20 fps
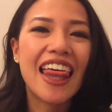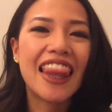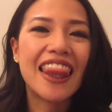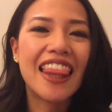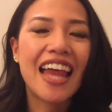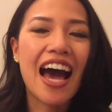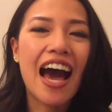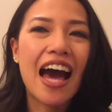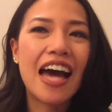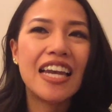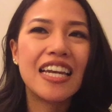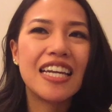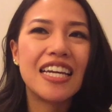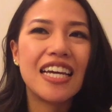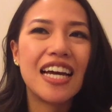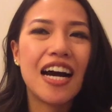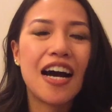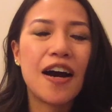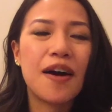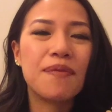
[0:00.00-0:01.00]
that
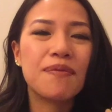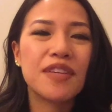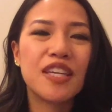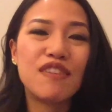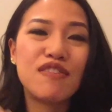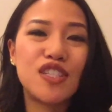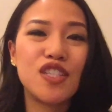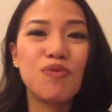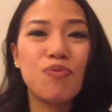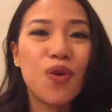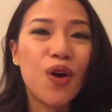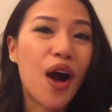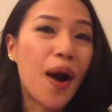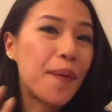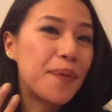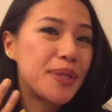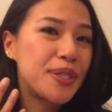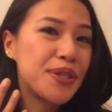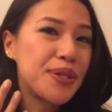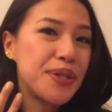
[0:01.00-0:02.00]
um, gives you more
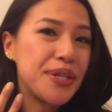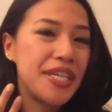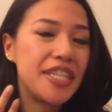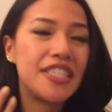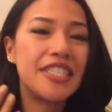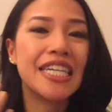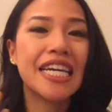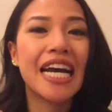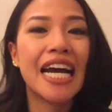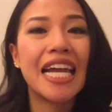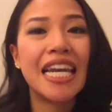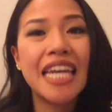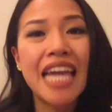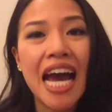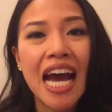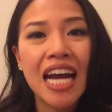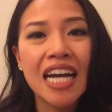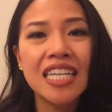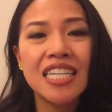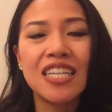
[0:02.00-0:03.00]
opportunity to
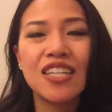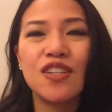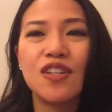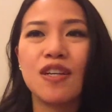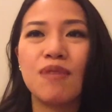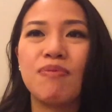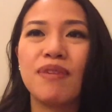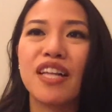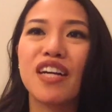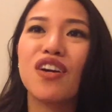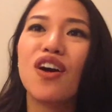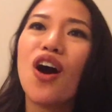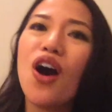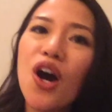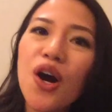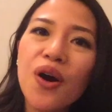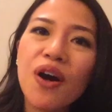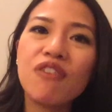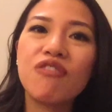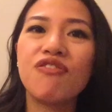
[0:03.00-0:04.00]
connect you can be like
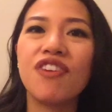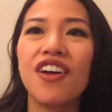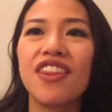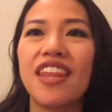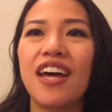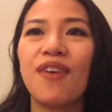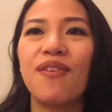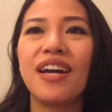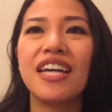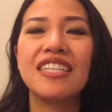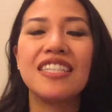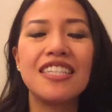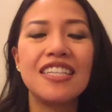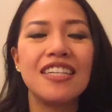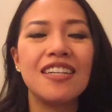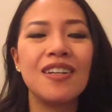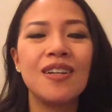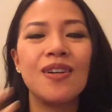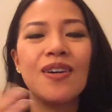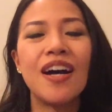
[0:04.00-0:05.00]
oh i felt that way
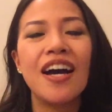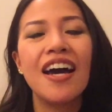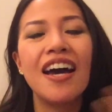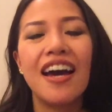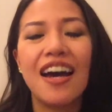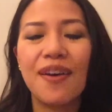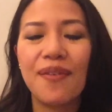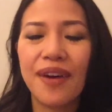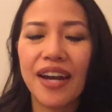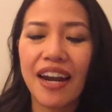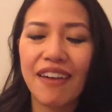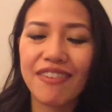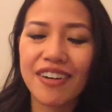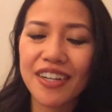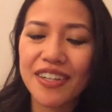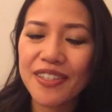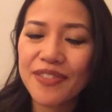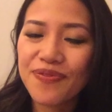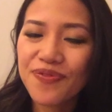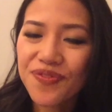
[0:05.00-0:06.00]
too and
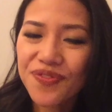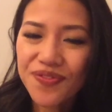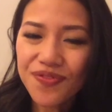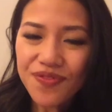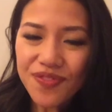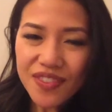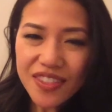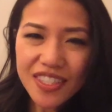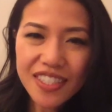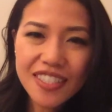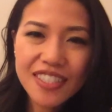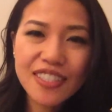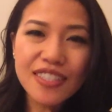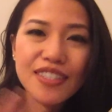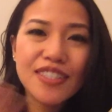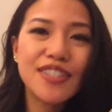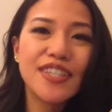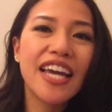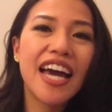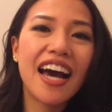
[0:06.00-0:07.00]
whatever
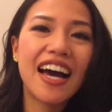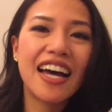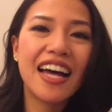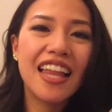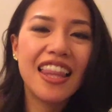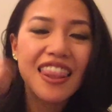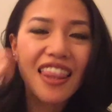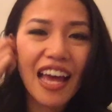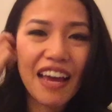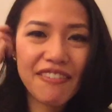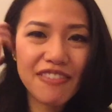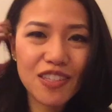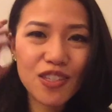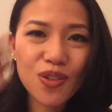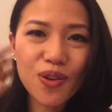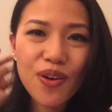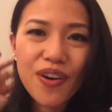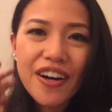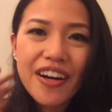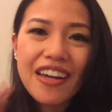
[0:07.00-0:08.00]
so yeah life
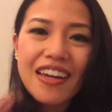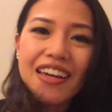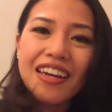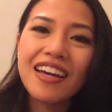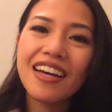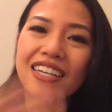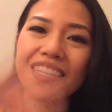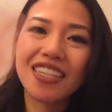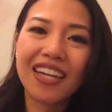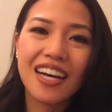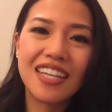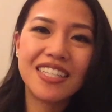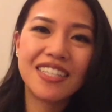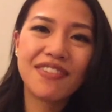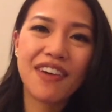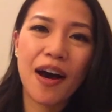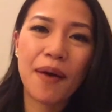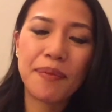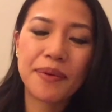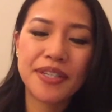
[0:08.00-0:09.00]
story tons of
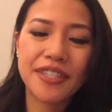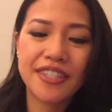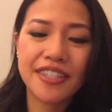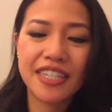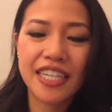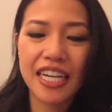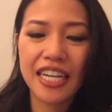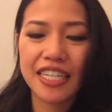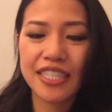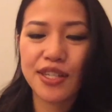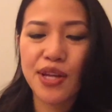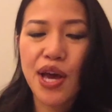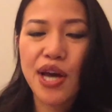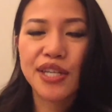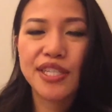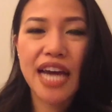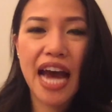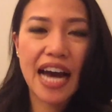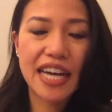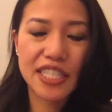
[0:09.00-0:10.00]
opportunities
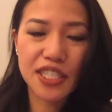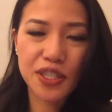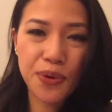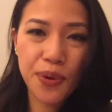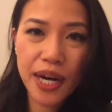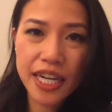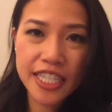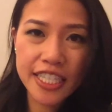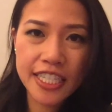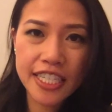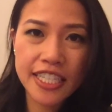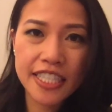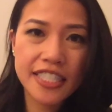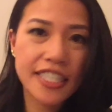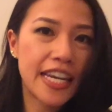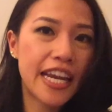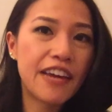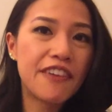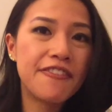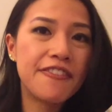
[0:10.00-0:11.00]
to ask questions
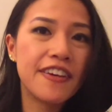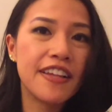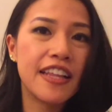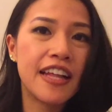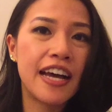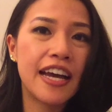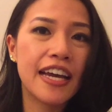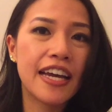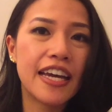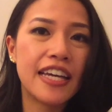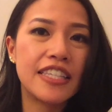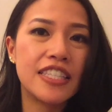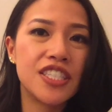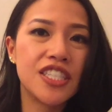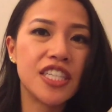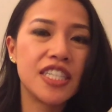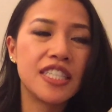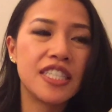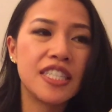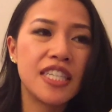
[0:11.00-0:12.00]
and i feel like it's
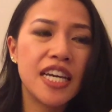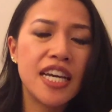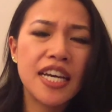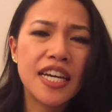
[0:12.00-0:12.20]
just